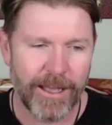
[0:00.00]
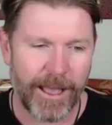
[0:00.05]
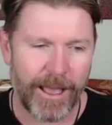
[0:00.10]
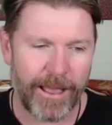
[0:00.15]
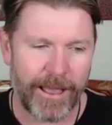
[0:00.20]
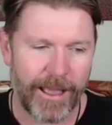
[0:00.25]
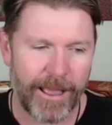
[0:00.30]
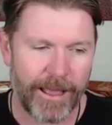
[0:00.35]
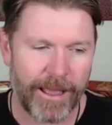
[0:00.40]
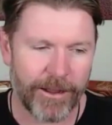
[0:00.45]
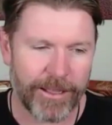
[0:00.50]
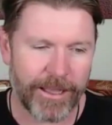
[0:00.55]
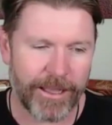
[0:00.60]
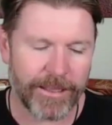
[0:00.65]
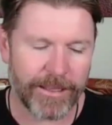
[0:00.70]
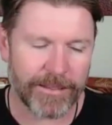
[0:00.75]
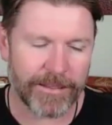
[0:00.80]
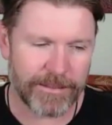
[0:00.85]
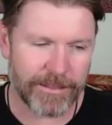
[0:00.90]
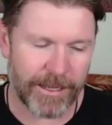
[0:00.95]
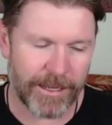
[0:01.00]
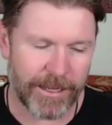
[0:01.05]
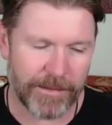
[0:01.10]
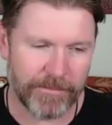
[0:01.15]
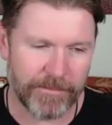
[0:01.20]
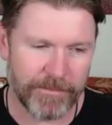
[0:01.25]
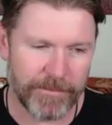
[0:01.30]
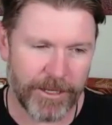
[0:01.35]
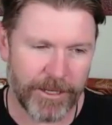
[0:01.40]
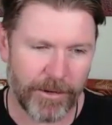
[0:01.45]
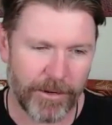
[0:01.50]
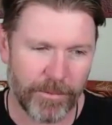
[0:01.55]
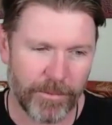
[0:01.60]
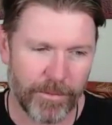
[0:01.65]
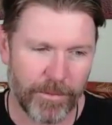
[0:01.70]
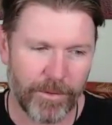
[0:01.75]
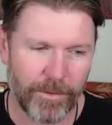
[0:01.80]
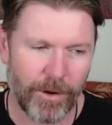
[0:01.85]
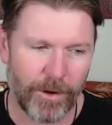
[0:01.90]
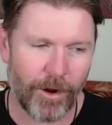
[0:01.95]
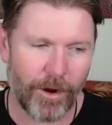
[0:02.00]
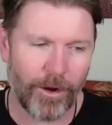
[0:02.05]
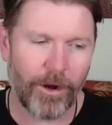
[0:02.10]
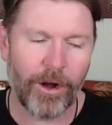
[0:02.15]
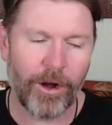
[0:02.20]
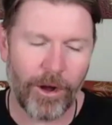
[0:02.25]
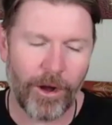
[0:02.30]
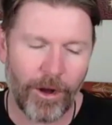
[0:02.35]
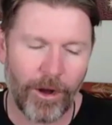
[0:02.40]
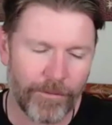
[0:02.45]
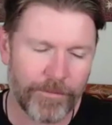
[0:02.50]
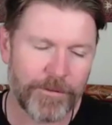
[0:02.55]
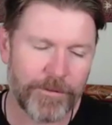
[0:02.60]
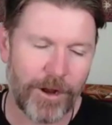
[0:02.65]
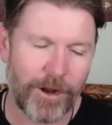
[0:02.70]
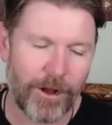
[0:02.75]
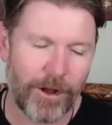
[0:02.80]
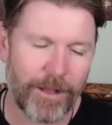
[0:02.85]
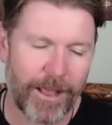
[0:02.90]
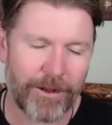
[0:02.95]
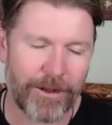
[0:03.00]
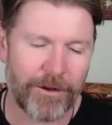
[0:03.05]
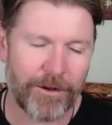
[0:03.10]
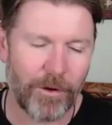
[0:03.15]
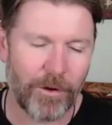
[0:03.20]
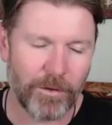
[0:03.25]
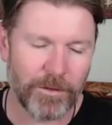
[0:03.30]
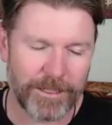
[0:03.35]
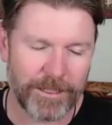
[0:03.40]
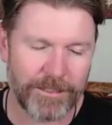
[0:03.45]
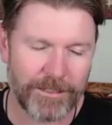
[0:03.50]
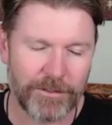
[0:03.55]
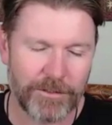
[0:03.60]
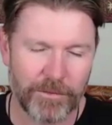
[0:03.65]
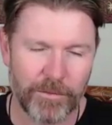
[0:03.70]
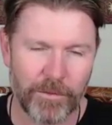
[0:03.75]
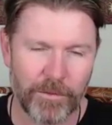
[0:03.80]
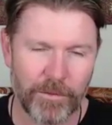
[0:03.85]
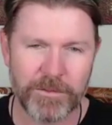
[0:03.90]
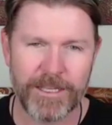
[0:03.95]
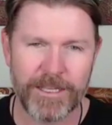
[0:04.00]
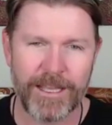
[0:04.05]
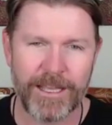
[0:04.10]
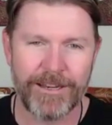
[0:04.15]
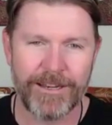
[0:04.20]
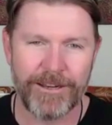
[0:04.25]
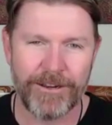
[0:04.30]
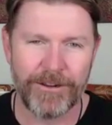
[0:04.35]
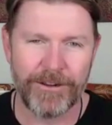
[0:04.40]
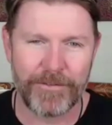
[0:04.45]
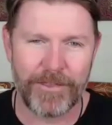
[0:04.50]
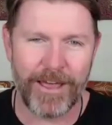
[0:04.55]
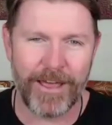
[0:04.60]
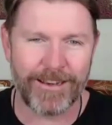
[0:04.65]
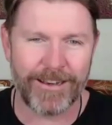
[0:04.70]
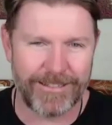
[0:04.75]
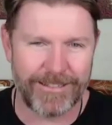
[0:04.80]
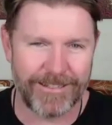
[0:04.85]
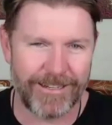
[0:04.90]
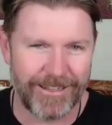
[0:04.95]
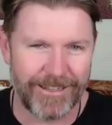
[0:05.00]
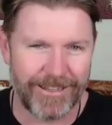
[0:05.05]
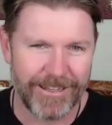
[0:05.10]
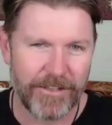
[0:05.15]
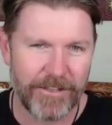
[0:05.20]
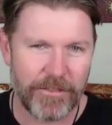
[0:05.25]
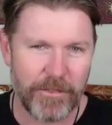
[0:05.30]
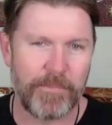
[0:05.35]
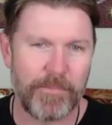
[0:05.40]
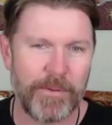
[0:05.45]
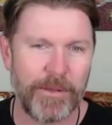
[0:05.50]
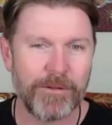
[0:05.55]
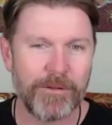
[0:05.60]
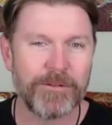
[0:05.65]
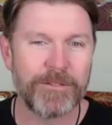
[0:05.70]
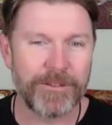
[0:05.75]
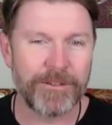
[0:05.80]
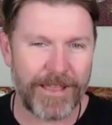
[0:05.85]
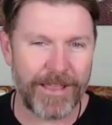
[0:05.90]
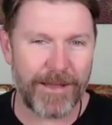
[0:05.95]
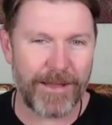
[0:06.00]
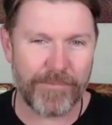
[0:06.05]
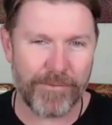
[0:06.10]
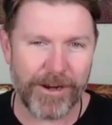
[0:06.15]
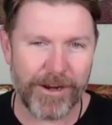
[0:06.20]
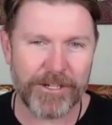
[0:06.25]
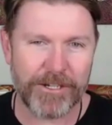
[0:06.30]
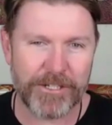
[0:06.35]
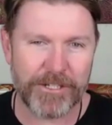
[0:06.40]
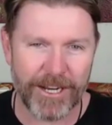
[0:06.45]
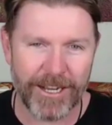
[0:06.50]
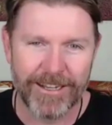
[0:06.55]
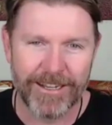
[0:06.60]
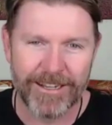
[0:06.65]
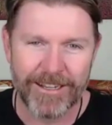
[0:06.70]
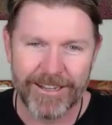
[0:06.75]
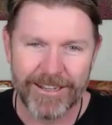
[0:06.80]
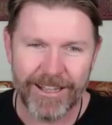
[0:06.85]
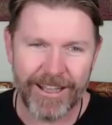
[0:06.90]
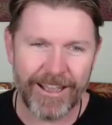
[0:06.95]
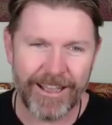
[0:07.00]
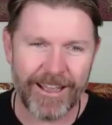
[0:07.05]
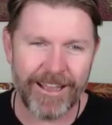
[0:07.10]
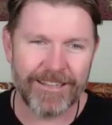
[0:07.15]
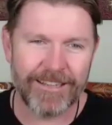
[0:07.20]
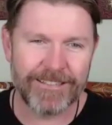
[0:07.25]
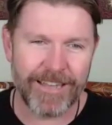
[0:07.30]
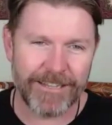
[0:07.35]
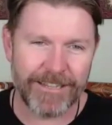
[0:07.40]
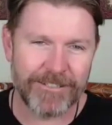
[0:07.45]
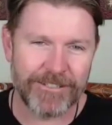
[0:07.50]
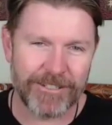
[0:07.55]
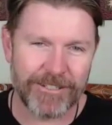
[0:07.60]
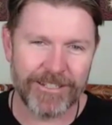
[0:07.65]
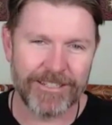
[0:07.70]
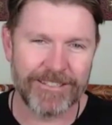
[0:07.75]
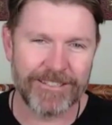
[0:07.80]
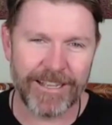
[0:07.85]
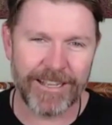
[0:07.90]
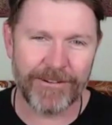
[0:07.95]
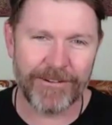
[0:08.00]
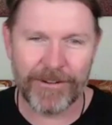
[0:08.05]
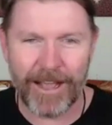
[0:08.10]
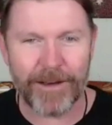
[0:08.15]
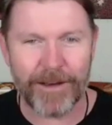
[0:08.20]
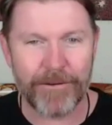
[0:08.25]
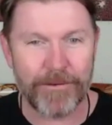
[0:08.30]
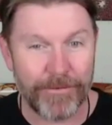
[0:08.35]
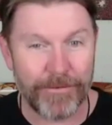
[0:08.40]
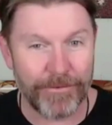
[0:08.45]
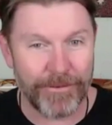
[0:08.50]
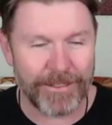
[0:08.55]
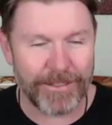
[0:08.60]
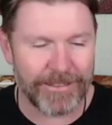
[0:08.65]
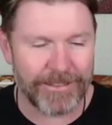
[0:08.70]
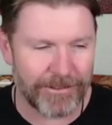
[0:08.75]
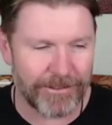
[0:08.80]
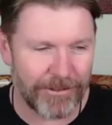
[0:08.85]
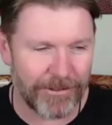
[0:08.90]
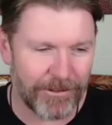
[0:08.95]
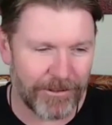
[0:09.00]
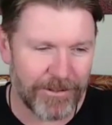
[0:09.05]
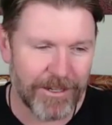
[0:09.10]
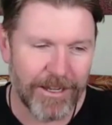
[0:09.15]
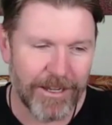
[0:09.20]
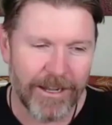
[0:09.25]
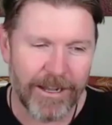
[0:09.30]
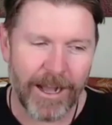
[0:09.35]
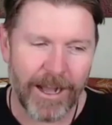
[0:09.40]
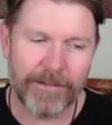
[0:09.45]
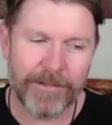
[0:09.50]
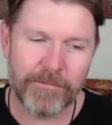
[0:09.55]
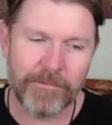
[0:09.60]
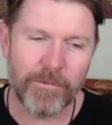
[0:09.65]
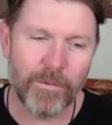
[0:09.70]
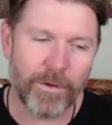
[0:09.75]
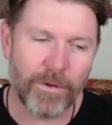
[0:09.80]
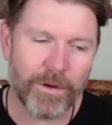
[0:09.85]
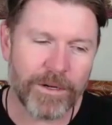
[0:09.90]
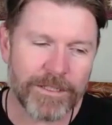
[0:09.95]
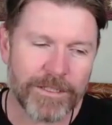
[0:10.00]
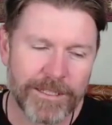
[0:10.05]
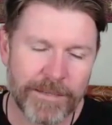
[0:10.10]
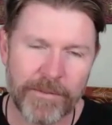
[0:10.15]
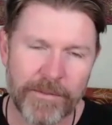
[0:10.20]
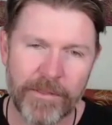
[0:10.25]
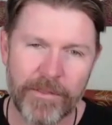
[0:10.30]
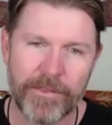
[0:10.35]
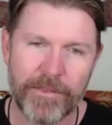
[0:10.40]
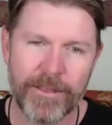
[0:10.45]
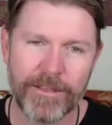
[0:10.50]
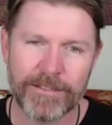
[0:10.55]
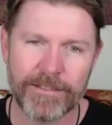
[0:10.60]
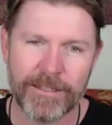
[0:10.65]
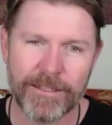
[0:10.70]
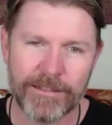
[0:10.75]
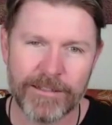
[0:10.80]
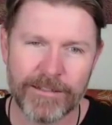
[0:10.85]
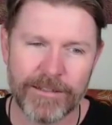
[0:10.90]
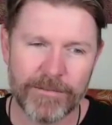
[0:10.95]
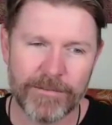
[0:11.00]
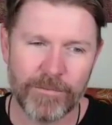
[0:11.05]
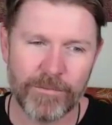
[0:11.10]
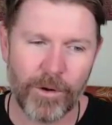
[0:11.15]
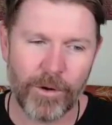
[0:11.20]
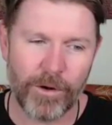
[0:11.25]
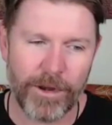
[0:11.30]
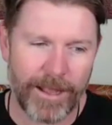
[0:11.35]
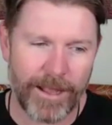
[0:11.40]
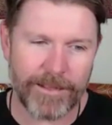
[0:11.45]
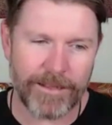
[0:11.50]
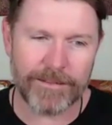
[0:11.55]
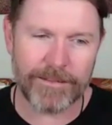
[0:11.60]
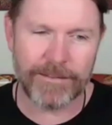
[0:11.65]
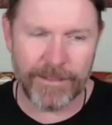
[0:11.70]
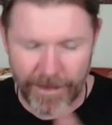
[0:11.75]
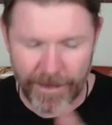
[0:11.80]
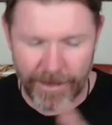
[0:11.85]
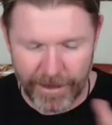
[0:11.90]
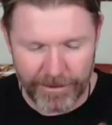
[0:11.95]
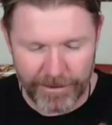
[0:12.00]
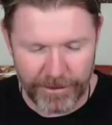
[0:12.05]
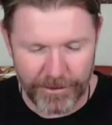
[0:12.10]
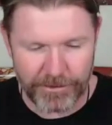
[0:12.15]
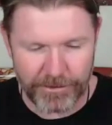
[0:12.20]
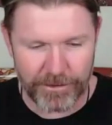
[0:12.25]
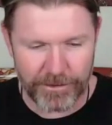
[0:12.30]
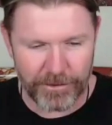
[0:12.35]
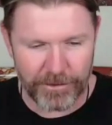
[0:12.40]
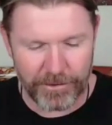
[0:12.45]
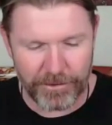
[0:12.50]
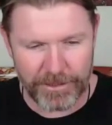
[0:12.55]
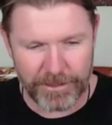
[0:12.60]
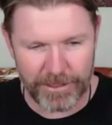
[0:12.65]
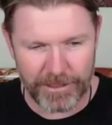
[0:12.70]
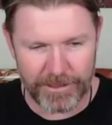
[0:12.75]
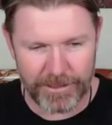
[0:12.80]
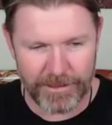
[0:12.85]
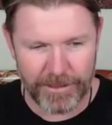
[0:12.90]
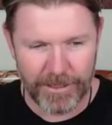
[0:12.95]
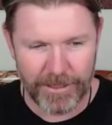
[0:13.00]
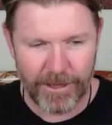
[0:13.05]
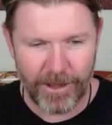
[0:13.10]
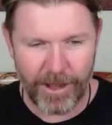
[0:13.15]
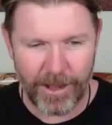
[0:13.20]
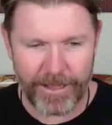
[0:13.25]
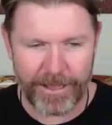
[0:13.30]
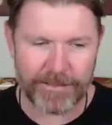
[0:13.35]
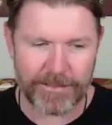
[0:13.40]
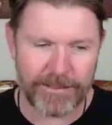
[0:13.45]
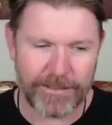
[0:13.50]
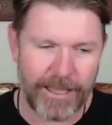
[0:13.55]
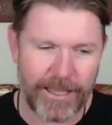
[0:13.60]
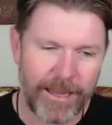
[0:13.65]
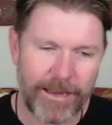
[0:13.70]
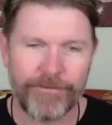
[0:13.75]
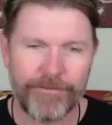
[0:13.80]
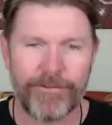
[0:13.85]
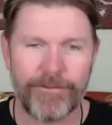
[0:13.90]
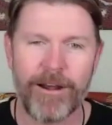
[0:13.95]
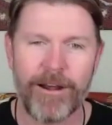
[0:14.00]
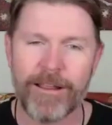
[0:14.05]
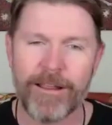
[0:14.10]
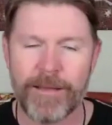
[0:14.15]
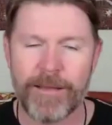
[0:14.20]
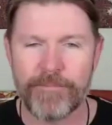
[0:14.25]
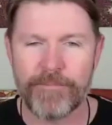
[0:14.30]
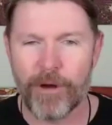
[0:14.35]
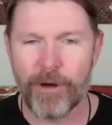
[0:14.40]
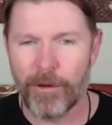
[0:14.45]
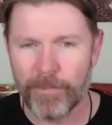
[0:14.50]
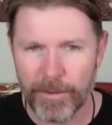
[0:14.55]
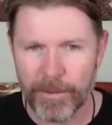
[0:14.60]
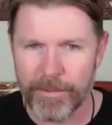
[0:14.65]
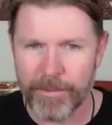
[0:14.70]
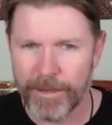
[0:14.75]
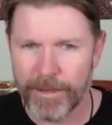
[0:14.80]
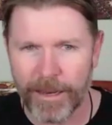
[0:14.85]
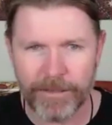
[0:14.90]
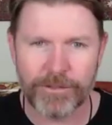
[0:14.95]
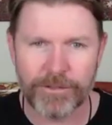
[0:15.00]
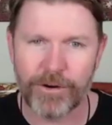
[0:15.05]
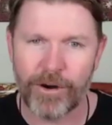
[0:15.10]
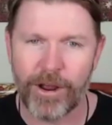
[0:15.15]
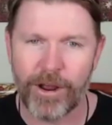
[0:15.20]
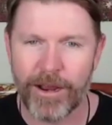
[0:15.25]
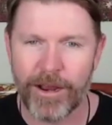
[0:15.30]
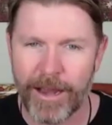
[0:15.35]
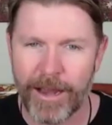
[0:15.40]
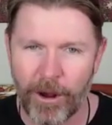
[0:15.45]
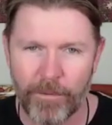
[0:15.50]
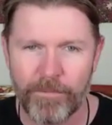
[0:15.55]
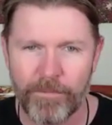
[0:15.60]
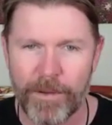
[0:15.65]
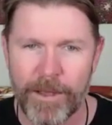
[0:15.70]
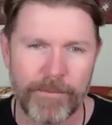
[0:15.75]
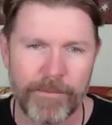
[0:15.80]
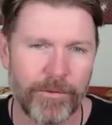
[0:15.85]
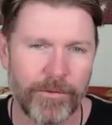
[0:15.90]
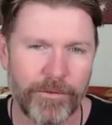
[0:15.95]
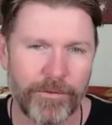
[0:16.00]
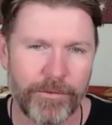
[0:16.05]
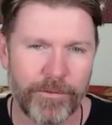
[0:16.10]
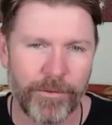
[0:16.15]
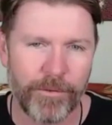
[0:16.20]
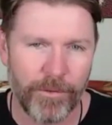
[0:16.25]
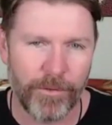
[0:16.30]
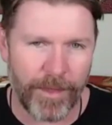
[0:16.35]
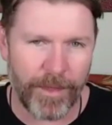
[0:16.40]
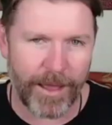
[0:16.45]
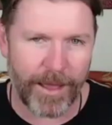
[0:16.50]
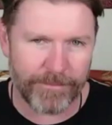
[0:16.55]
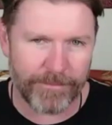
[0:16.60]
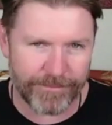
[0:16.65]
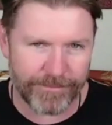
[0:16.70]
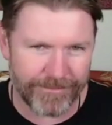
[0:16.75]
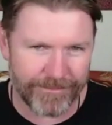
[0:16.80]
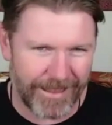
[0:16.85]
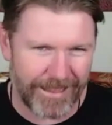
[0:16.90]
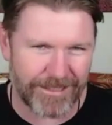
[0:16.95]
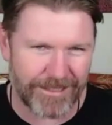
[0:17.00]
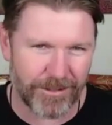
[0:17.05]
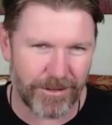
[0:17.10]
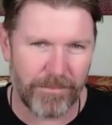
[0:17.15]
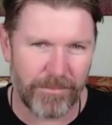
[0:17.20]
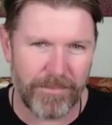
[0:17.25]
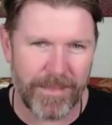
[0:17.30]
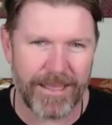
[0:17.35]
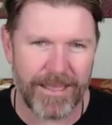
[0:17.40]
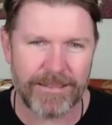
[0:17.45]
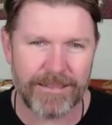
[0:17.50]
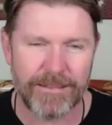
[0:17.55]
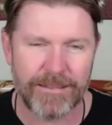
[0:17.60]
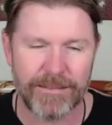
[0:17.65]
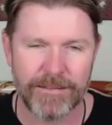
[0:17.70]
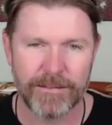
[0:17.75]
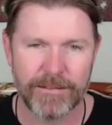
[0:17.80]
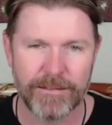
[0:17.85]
And I guess often I'll get called in towards the end of that, the build of that pressure and tension, and say, well, how do we fix it all? What are some of the things that What Next and you do to, I guess, get in front of that problem and try and help people through that sort of mix?